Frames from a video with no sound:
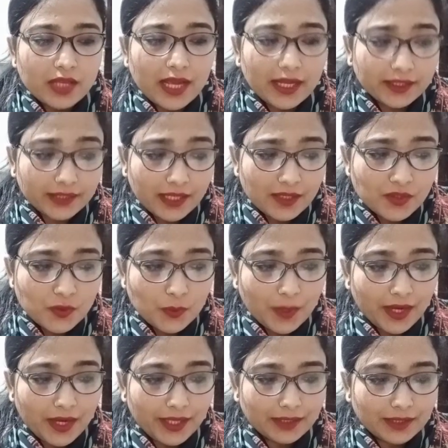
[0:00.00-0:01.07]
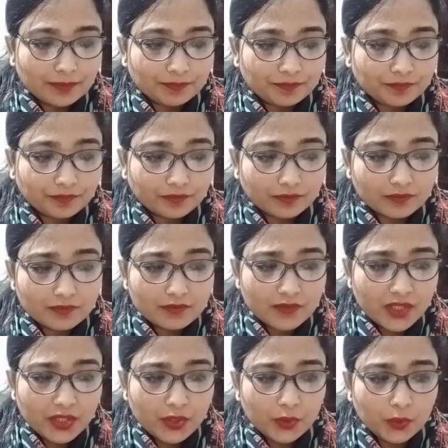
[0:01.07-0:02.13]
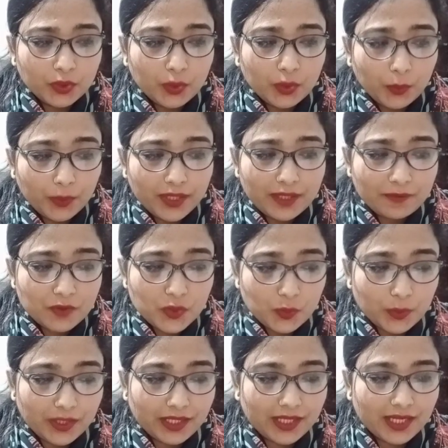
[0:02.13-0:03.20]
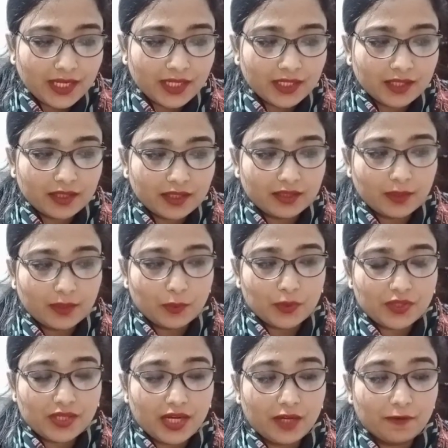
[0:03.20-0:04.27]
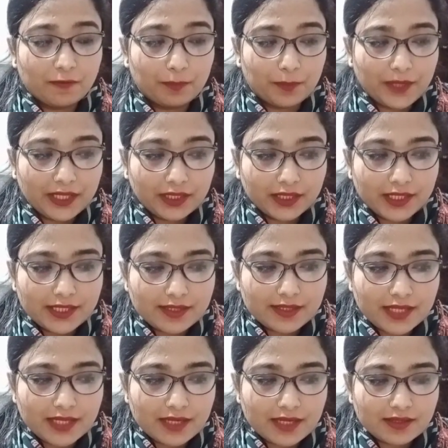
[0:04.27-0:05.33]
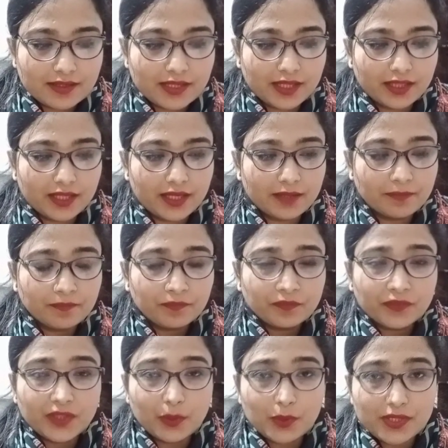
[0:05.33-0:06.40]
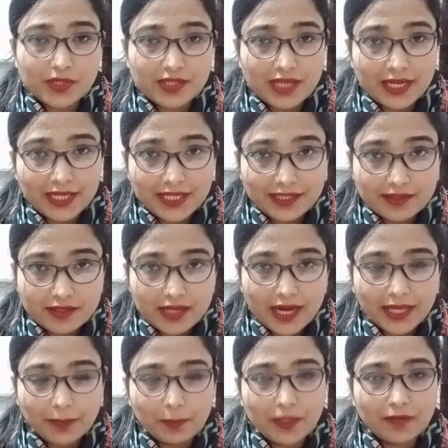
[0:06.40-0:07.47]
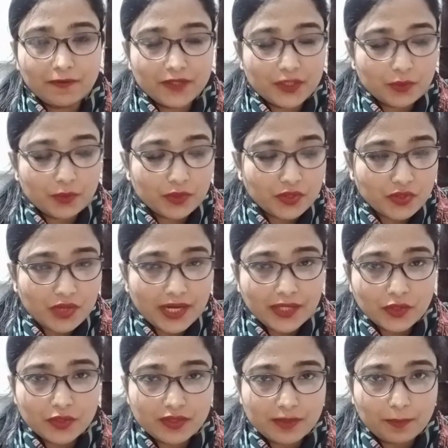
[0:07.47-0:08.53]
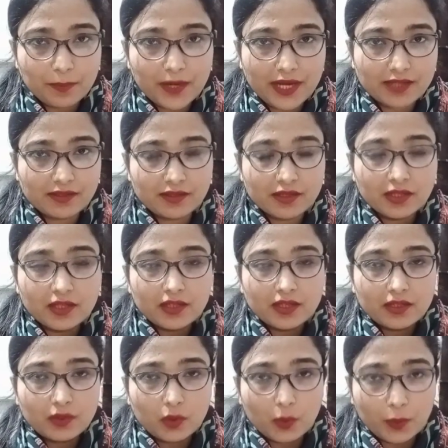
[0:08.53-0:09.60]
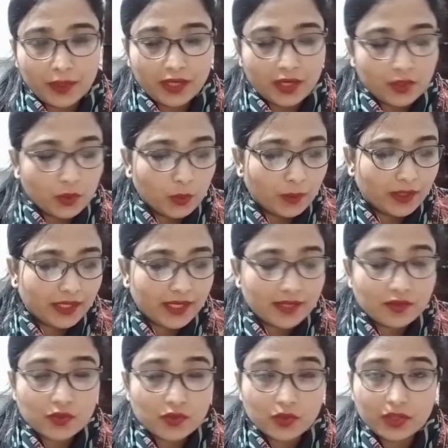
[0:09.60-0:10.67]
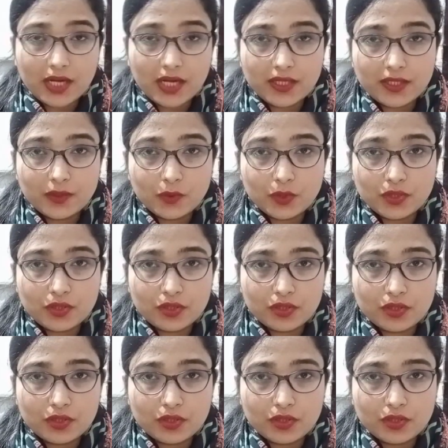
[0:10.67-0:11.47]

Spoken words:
And that's why, the way he was working, there was kind of breathlessness, and then there was an excitement which he was trying to suppress over and over again so that he could